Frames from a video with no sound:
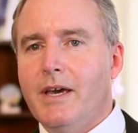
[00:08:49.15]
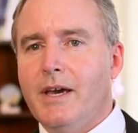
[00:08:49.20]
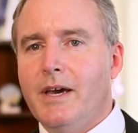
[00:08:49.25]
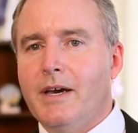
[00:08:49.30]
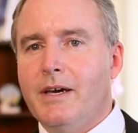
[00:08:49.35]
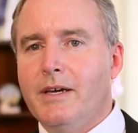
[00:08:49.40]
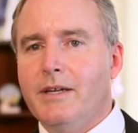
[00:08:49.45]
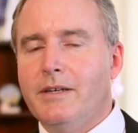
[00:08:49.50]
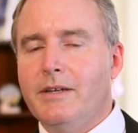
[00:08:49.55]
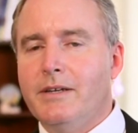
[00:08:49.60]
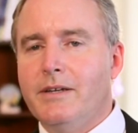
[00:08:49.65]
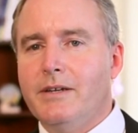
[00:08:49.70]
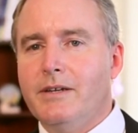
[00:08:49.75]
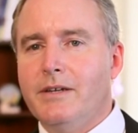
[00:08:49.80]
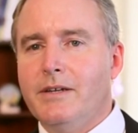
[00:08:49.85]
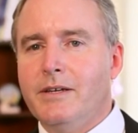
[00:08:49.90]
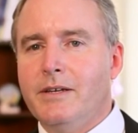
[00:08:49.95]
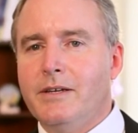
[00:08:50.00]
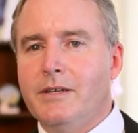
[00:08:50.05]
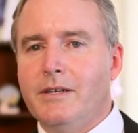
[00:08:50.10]
and
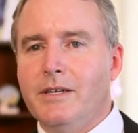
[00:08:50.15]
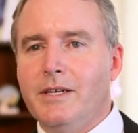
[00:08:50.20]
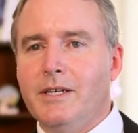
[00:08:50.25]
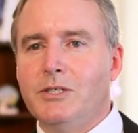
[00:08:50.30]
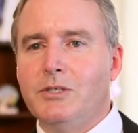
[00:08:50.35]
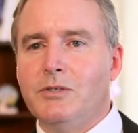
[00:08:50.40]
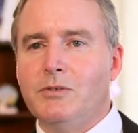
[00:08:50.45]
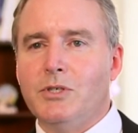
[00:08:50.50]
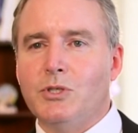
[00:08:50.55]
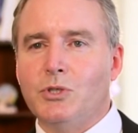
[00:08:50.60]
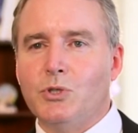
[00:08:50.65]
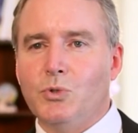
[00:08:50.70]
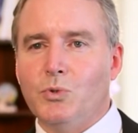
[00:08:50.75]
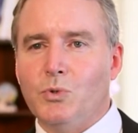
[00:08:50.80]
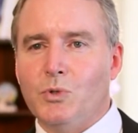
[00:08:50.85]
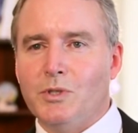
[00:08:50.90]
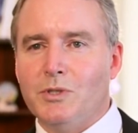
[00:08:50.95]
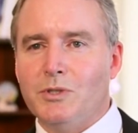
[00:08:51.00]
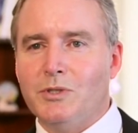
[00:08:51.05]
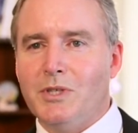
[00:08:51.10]
in each of the
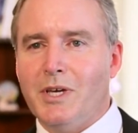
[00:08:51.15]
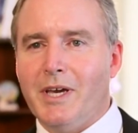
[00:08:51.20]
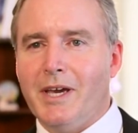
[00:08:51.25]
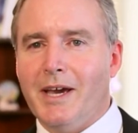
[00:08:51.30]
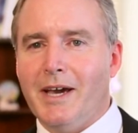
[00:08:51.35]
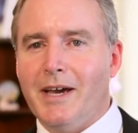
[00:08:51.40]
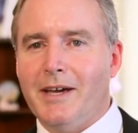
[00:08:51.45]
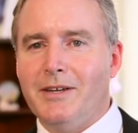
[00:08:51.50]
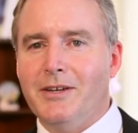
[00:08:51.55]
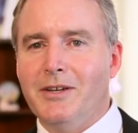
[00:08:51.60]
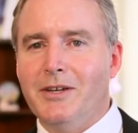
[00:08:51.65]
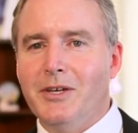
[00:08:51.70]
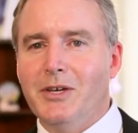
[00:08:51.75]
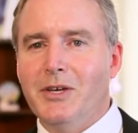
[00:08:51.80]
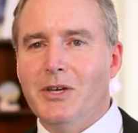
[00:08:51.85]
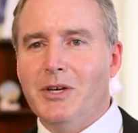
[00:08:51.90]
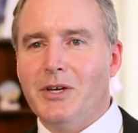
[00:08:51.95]
schools they had